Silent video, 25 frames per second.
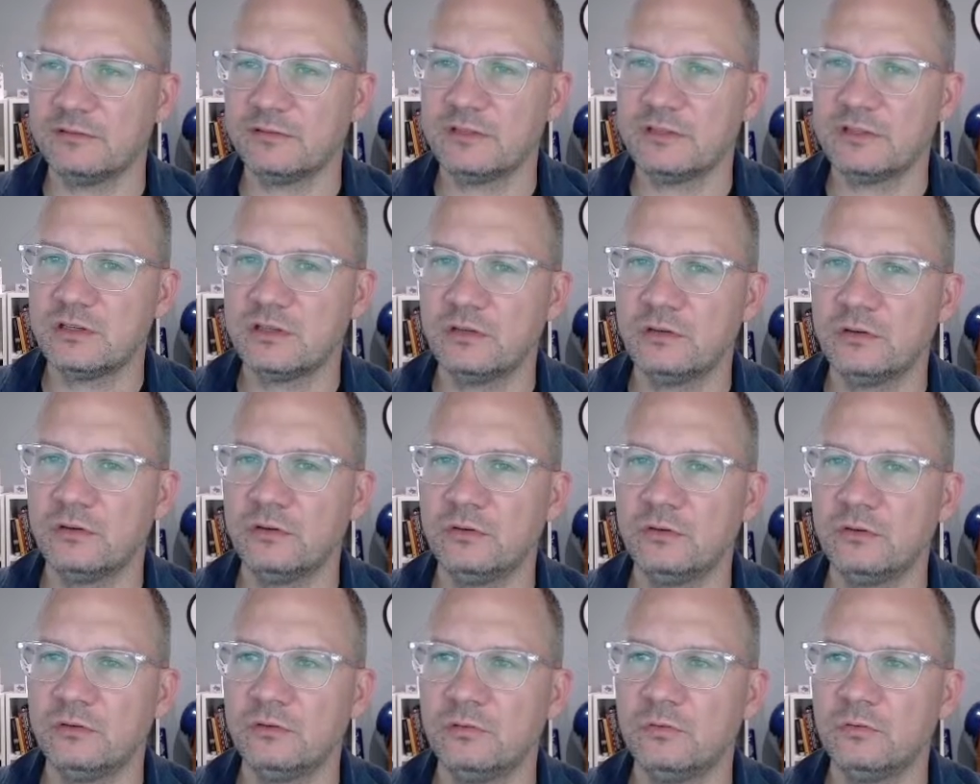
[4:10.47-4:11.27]

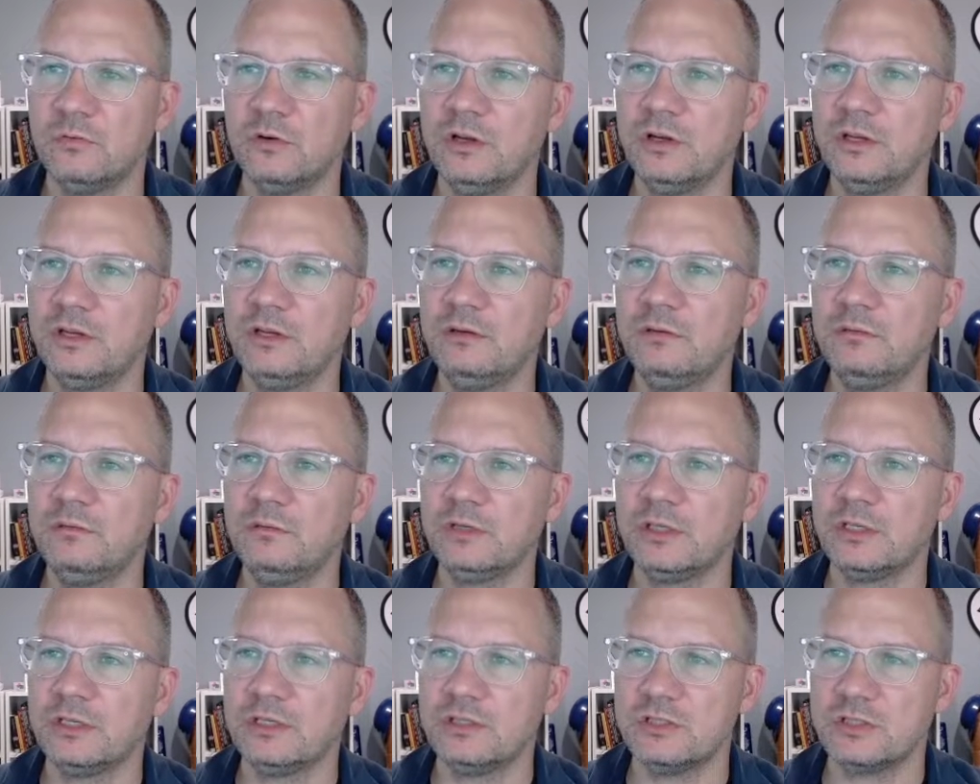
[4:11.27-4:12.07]
So one, we
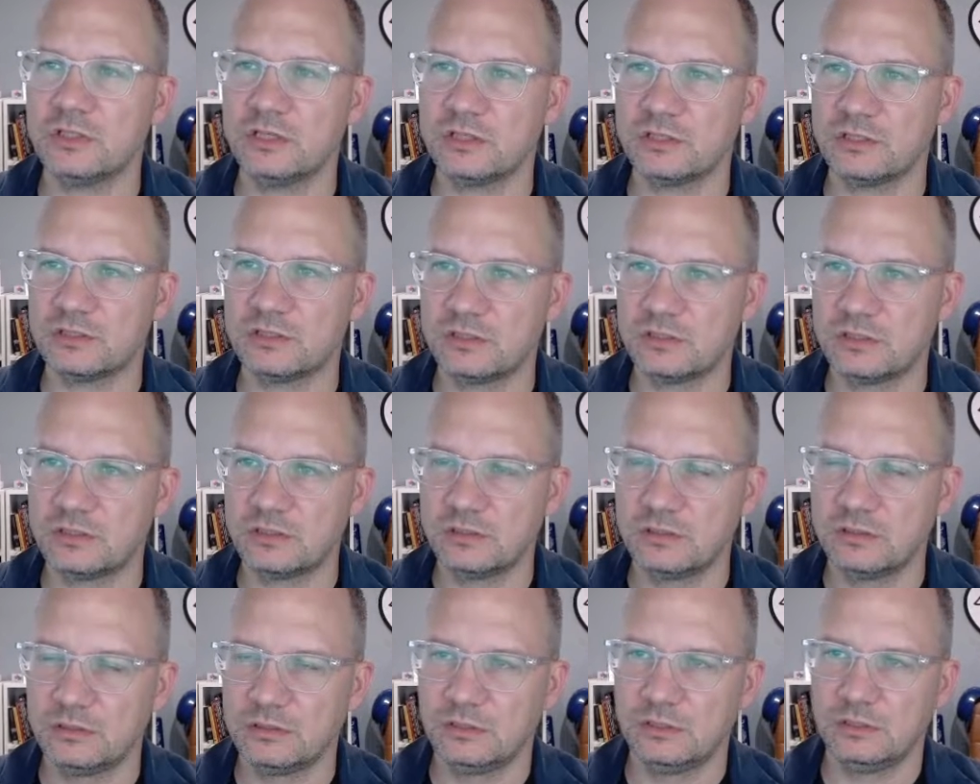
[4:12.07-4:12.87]
can just
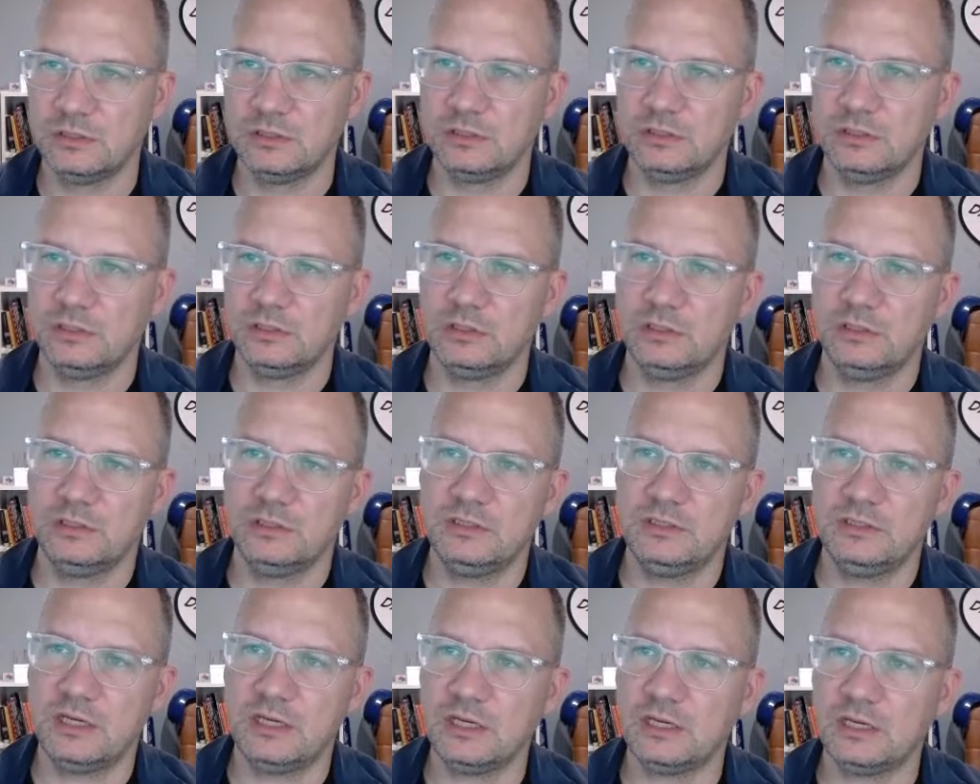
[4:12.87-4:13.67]

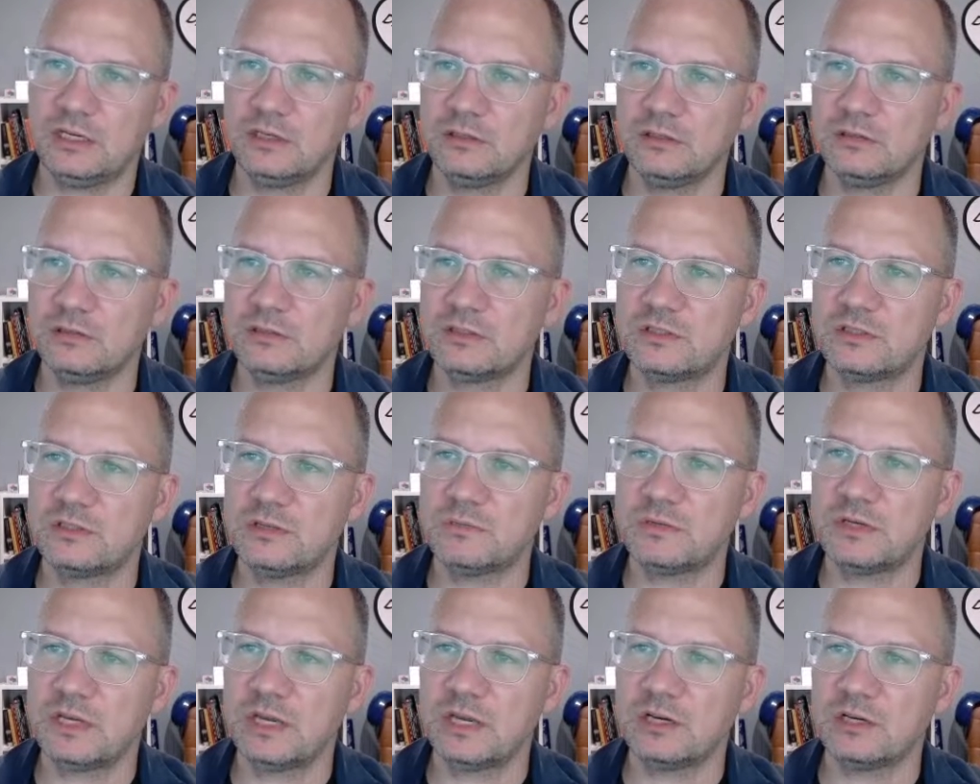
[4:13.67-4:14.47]
take
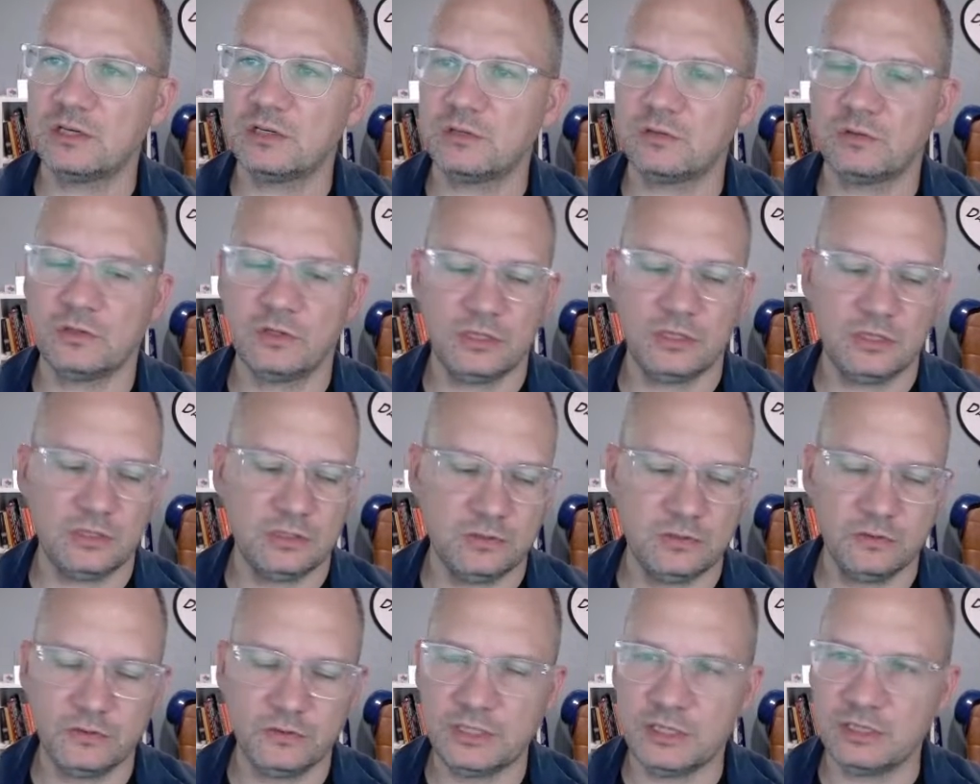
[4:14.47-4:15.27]
subcategory,
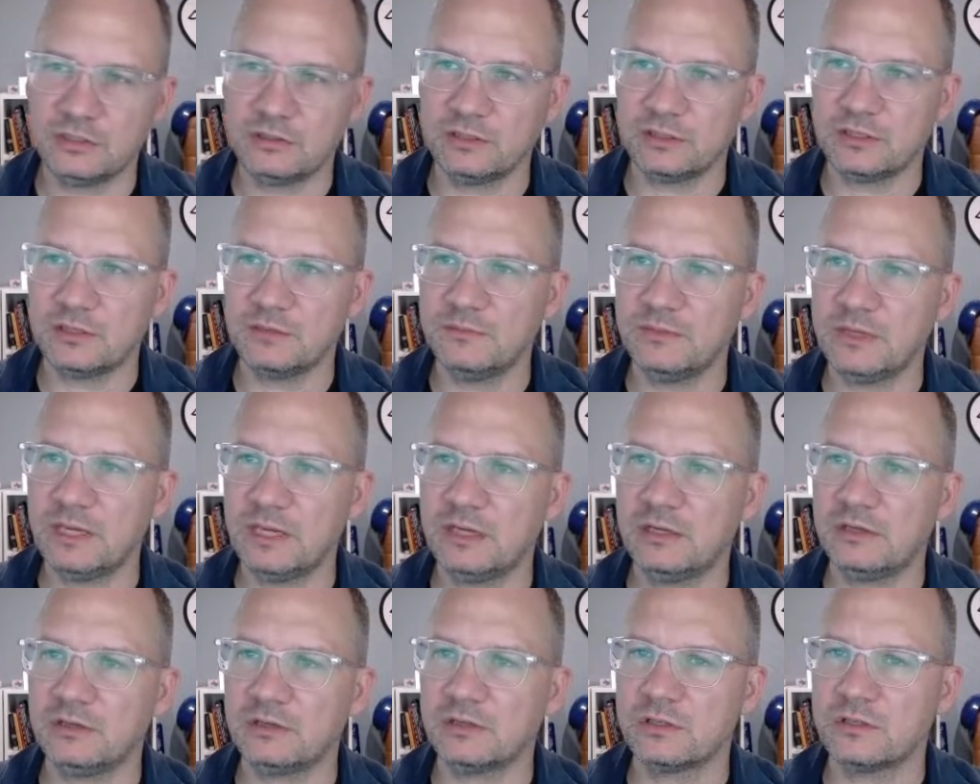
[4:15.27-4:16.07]
hold down the
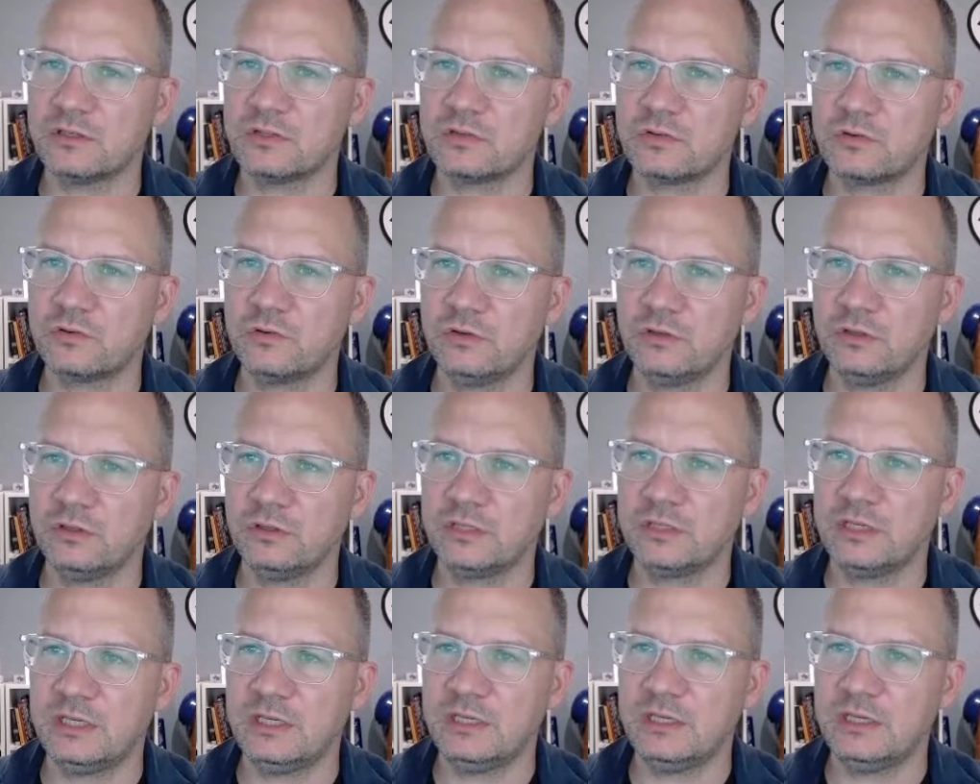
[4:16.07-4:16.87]
command or control
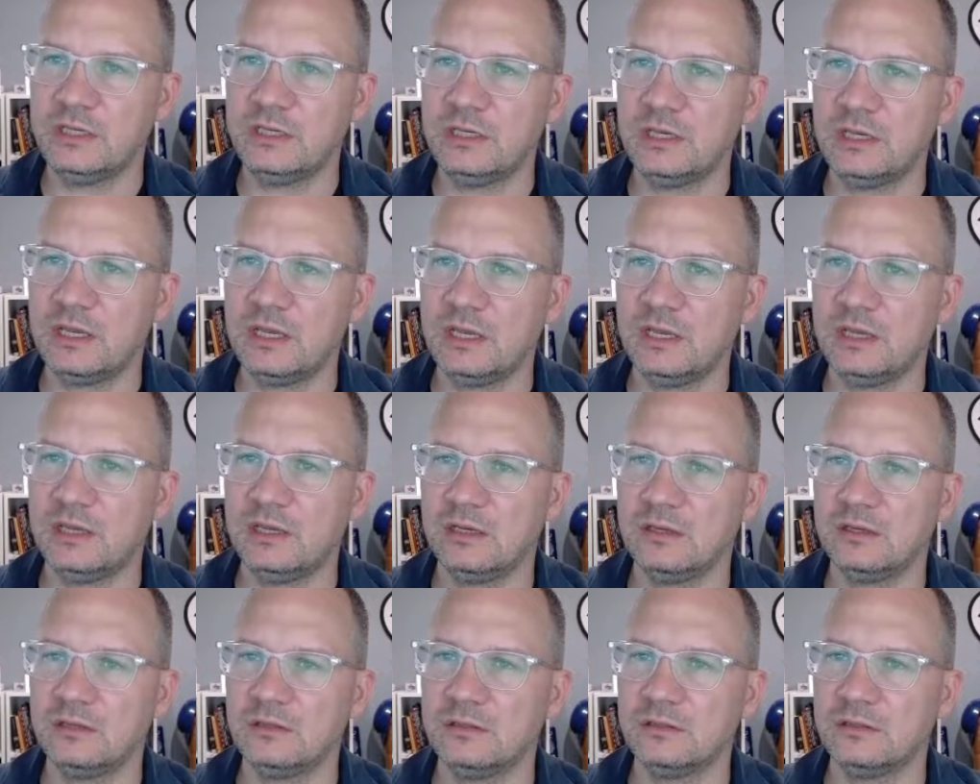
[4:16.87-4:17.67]
key,
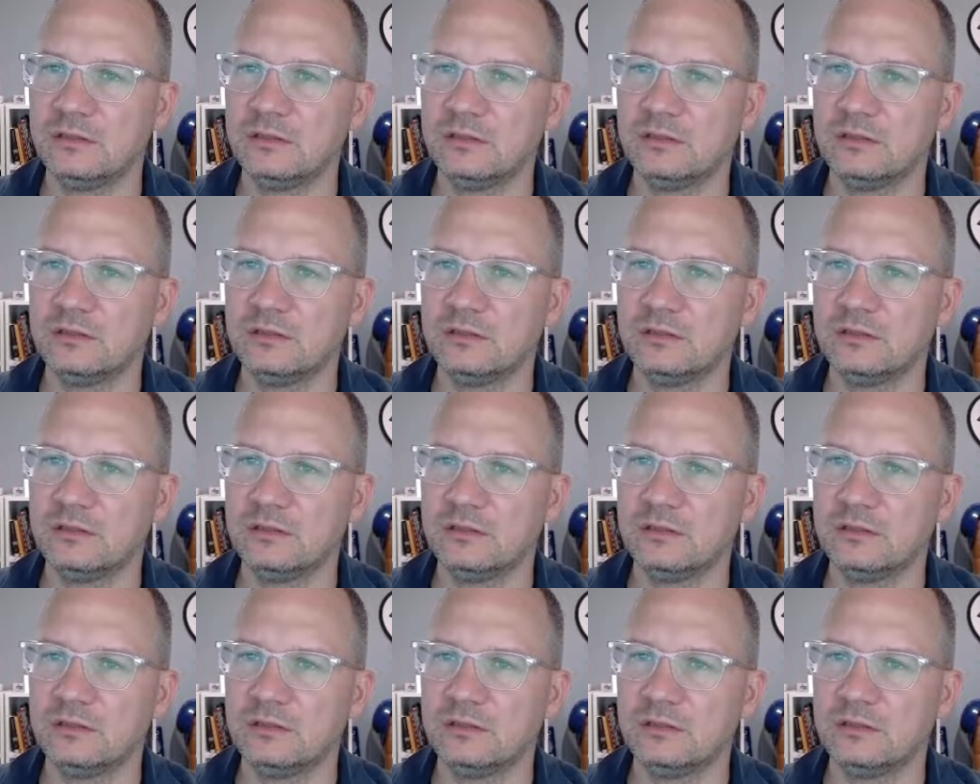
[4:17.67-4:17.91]
and